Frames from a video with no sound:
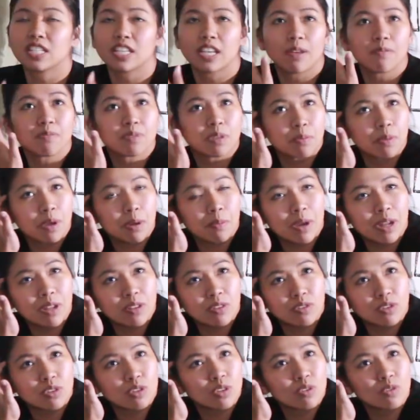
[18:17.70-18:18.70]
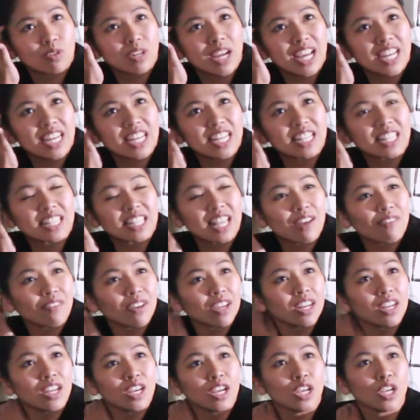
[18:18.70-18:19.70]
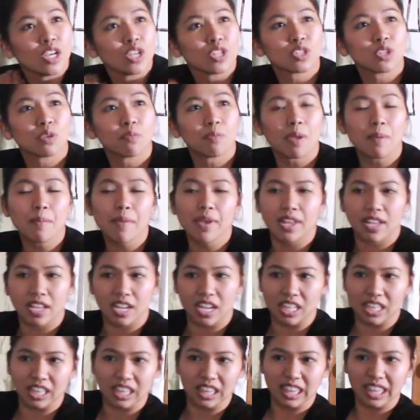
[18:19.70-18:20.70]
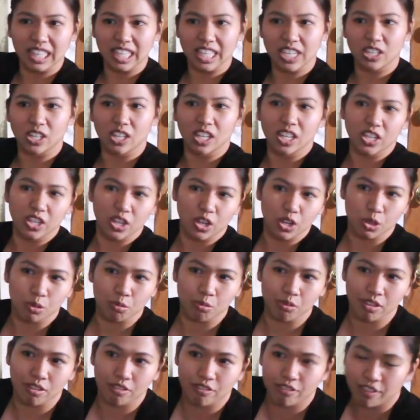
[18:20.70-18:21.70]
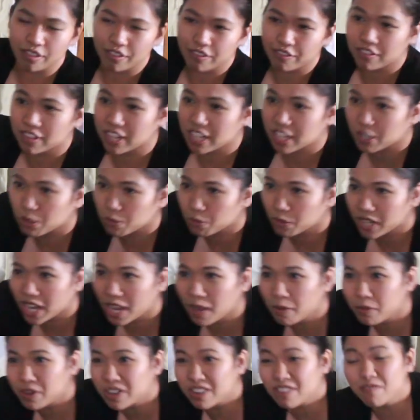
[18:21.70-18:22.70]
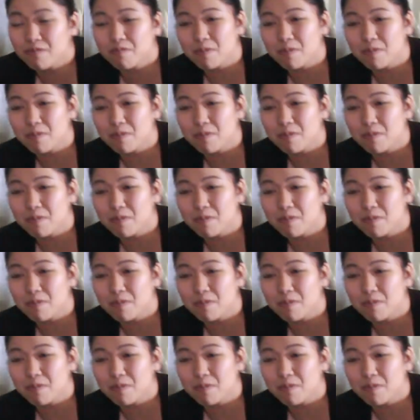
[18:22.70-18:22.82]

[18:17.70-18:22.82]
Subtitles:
in tips. I mean about $297. So maybe a little under $350 is what I would